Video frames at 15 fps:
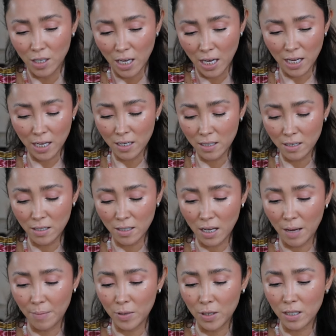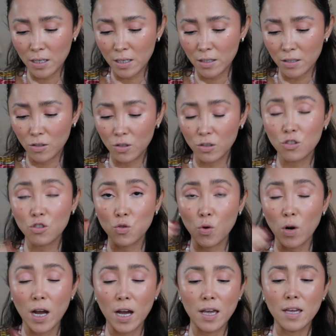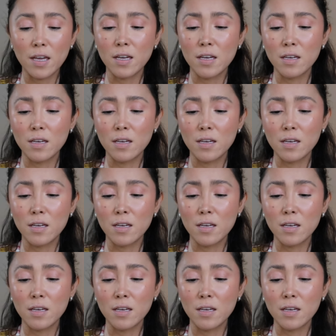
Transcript: And I'm gonna try